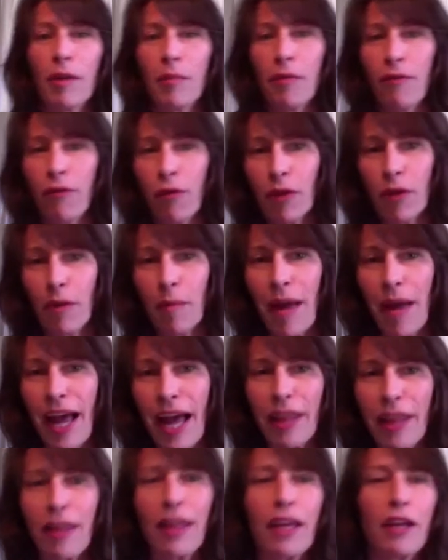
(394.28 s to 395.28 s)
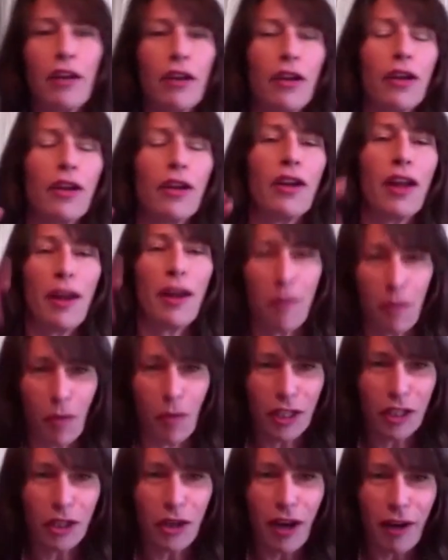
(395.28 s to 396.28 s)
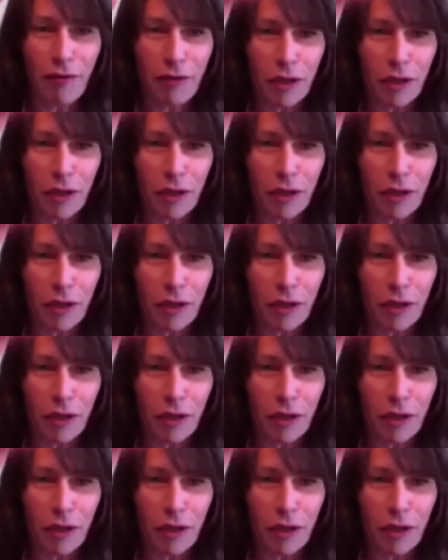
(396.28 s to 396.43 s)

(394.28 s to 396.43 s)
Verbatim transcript: before the bath like once you have